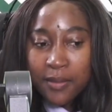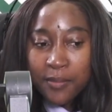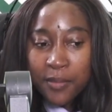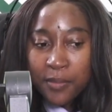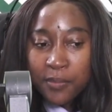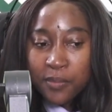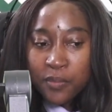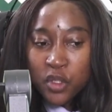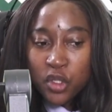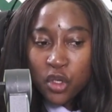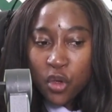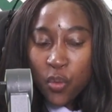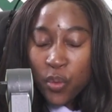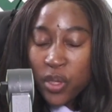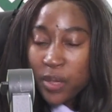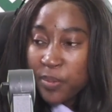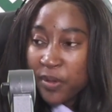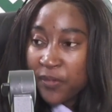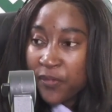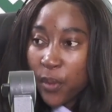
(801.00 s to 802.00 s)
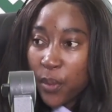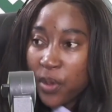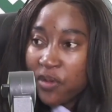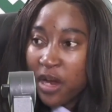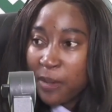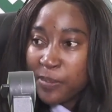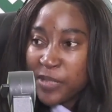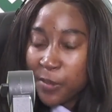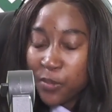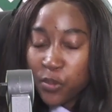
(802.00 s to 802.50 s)
we before we
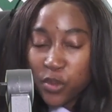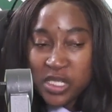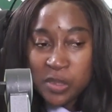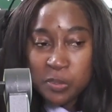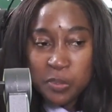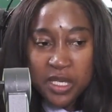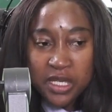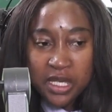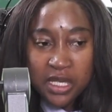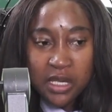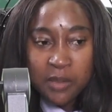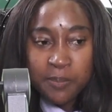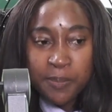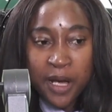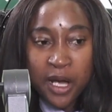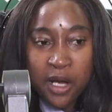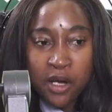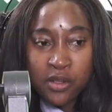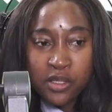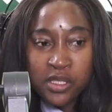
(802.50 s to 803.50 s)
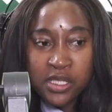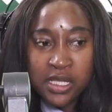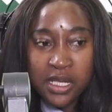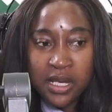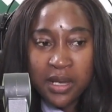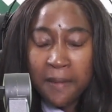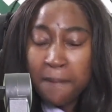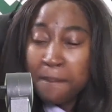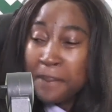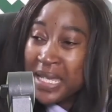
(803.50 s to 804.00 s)
wrapped up, we were speaking about
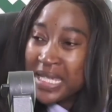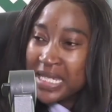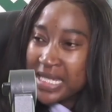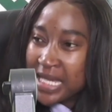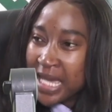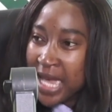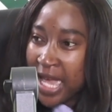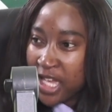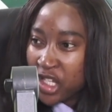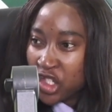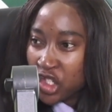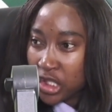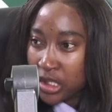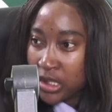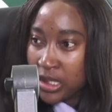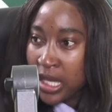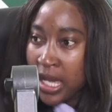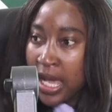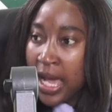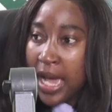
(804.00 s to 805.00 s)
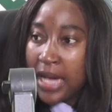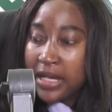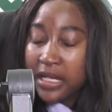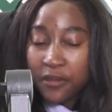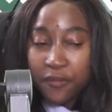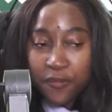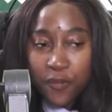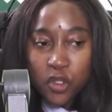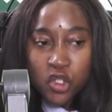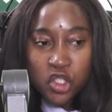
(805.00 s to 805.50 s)
mediation, and
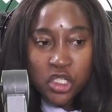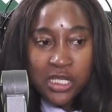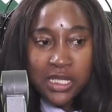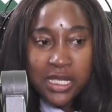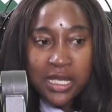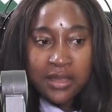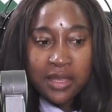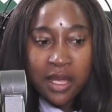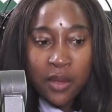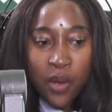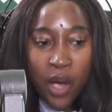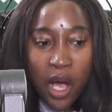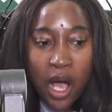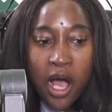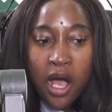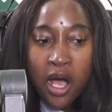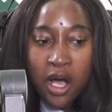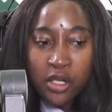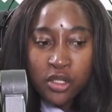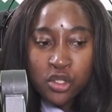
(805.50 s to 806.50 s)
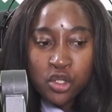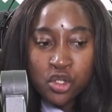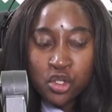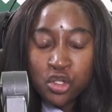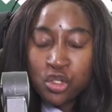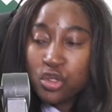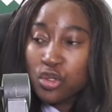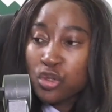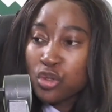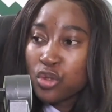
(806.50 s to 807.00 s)
unfortunately there are
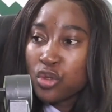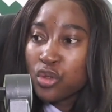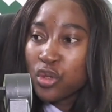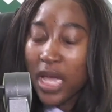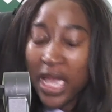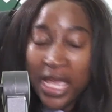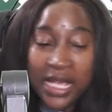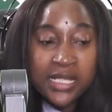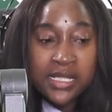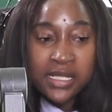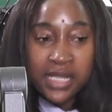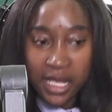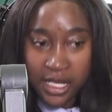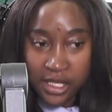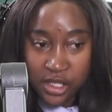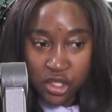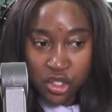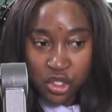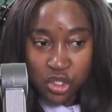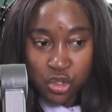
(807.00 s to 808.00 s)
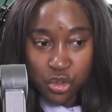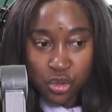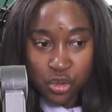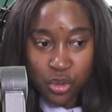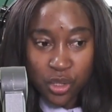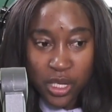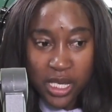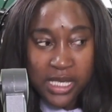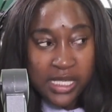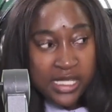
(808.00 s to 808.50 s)
two endings to
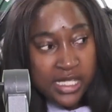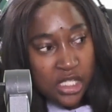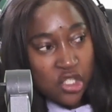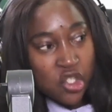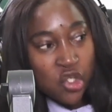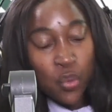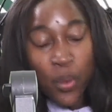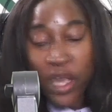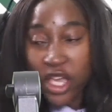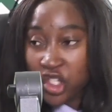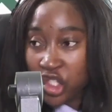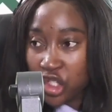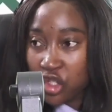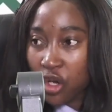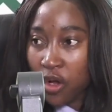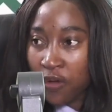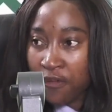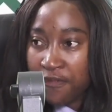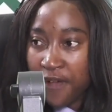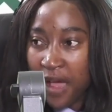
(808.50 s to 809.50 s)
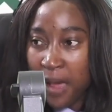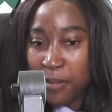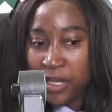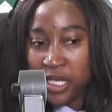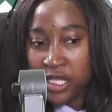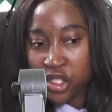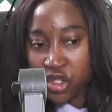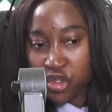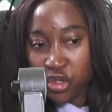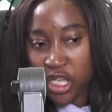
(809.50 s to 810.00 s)
a situation of
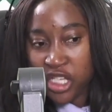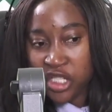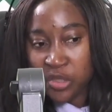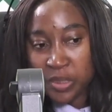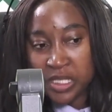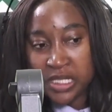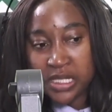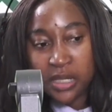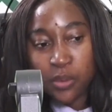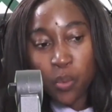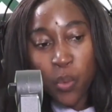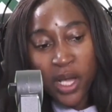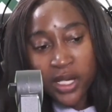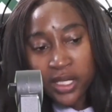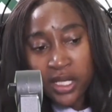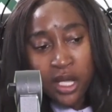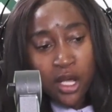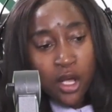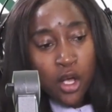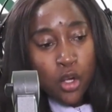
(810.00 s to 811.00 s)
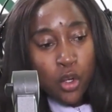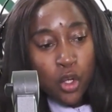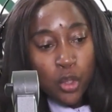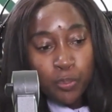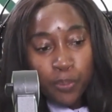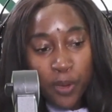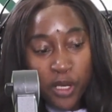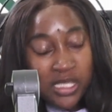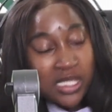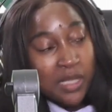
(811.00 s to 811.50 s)
family estrangement, and one could
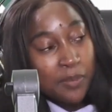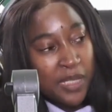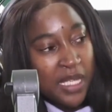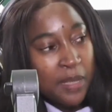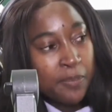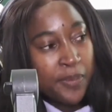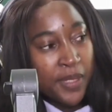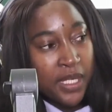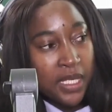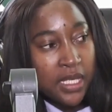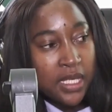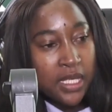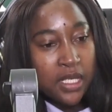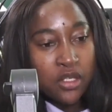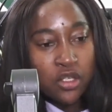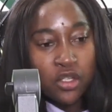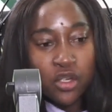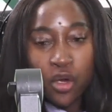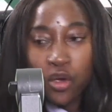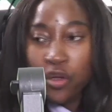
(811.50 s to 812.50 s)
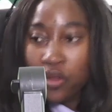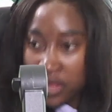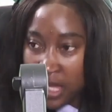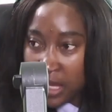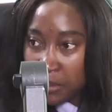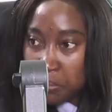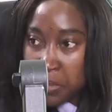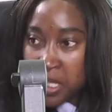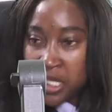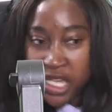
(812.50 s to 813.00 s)
possibly be
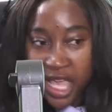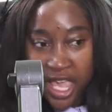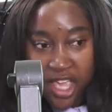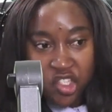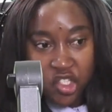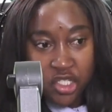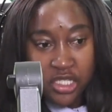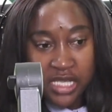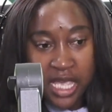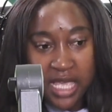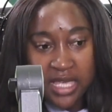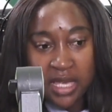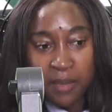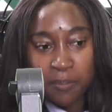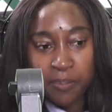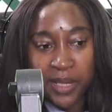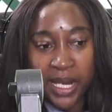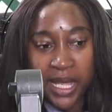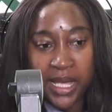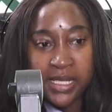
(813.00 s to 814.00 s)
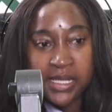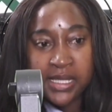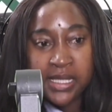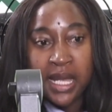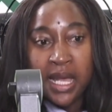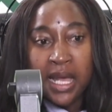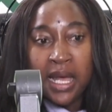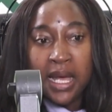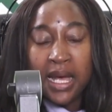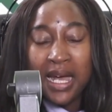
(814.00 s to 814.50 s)
that mediation taking place,
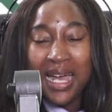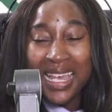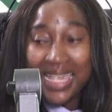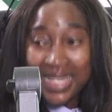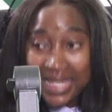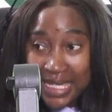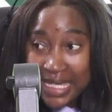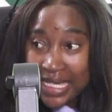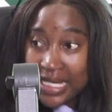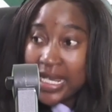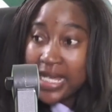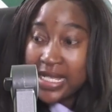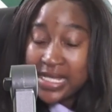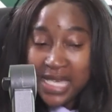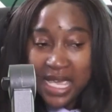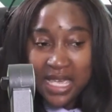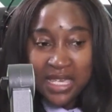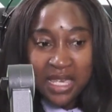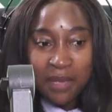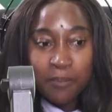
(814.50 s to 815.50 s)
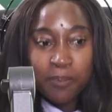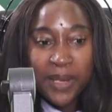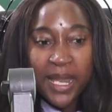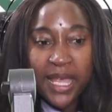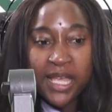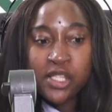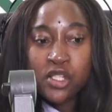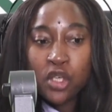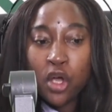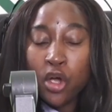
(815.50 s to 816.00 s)
healing taking
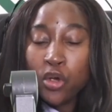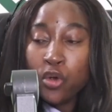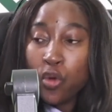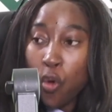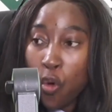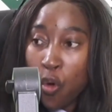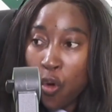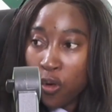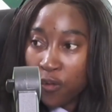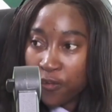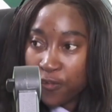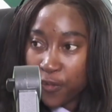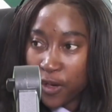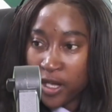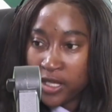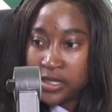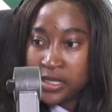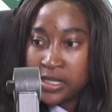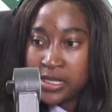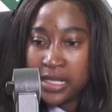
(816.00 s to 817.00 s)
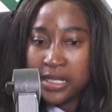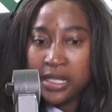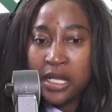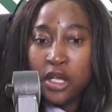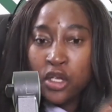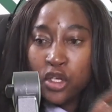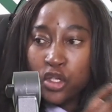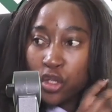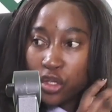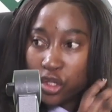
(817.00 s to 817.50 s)
place on all fronts, and
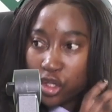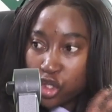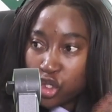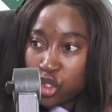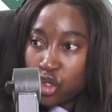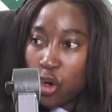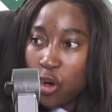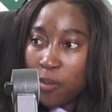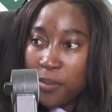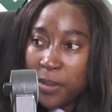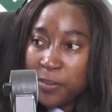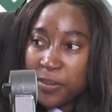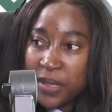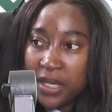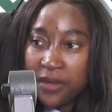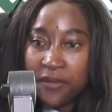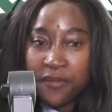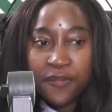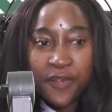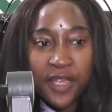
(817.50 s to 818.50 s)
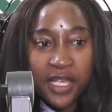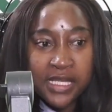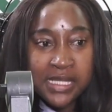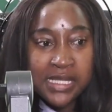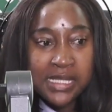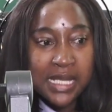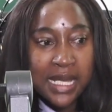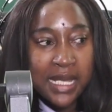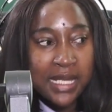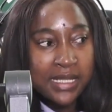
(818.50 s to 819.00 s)
the trauma being
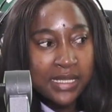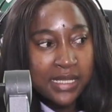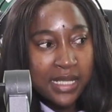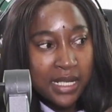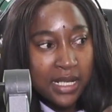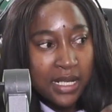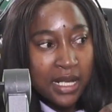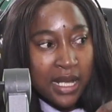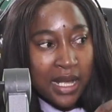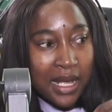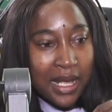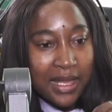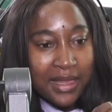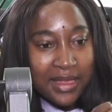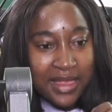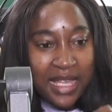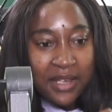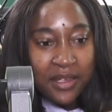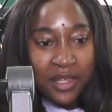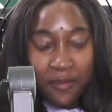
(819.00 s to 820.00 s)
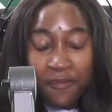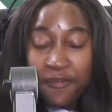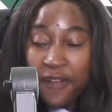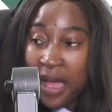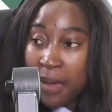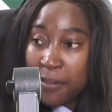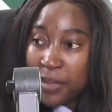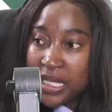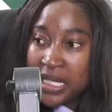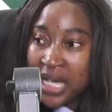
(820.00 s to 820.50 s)
fixed, and then the
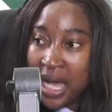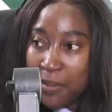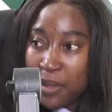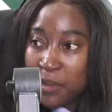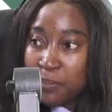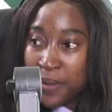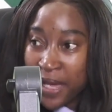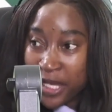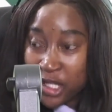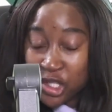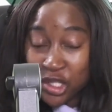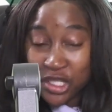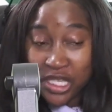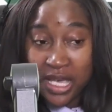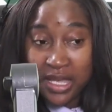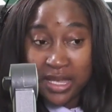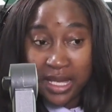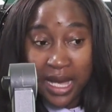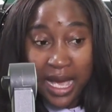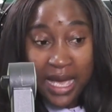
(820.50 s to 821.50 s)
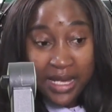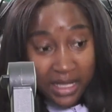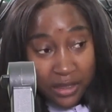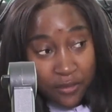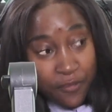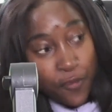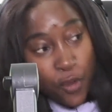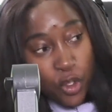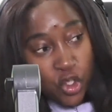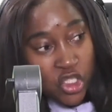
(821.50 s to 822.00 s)
family coming back together. And
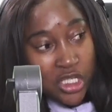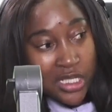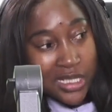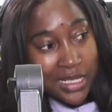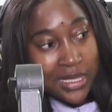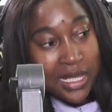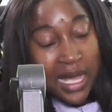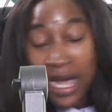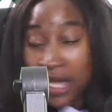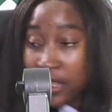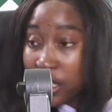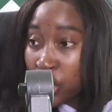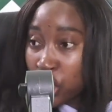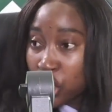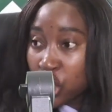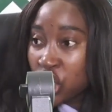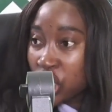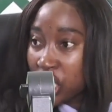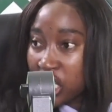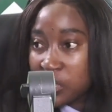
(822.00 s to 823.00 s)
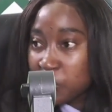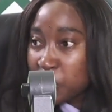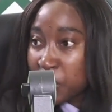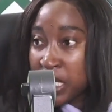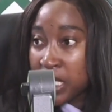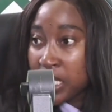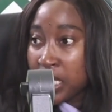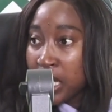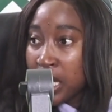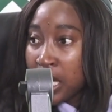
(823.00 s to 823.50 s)
unfortunately the other could just
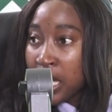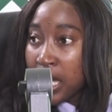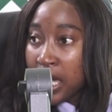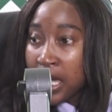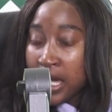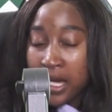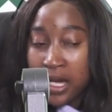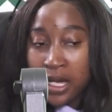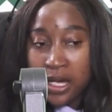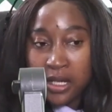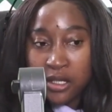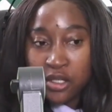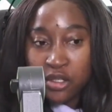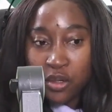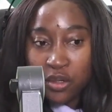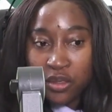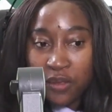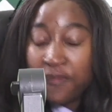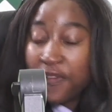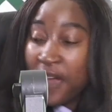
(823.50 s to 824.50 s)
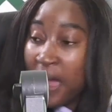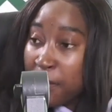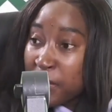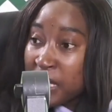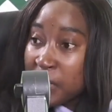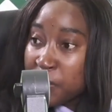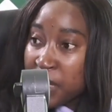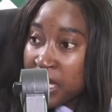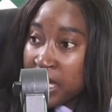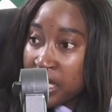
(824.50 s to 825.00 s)
be the family
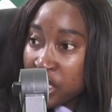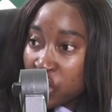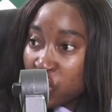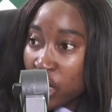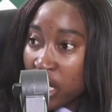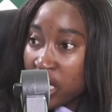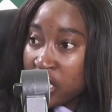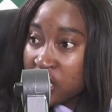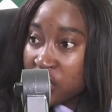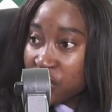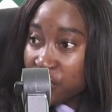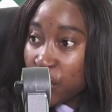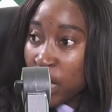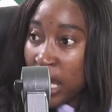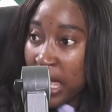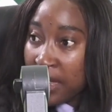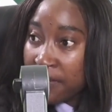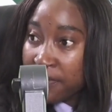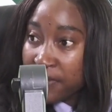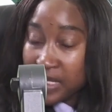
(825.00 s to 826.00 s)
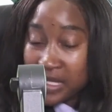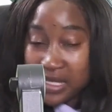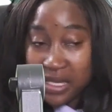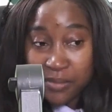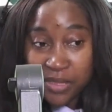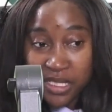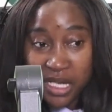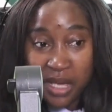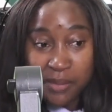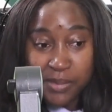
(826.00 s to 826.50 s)
being estranged for life. And
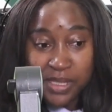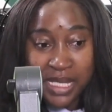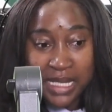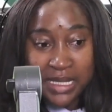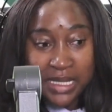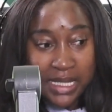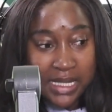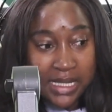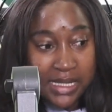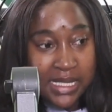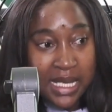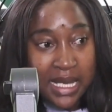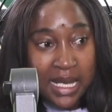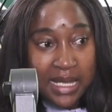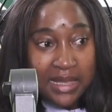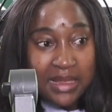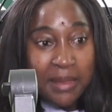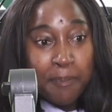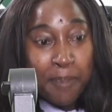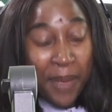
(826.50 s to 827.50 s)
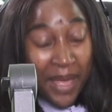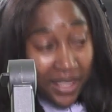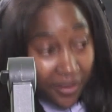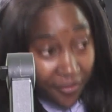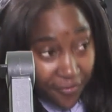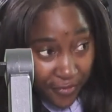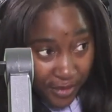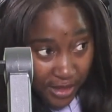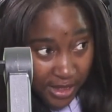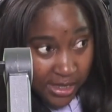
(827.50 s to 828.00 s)
sometimes that is the
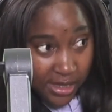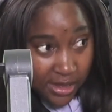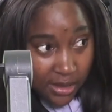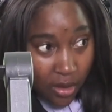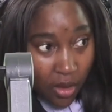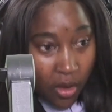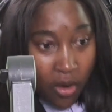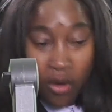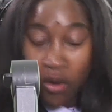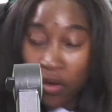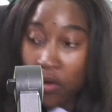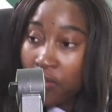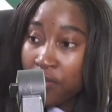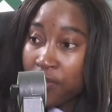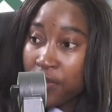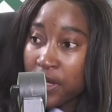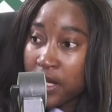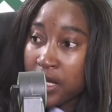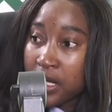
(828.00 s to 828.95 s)
benefit of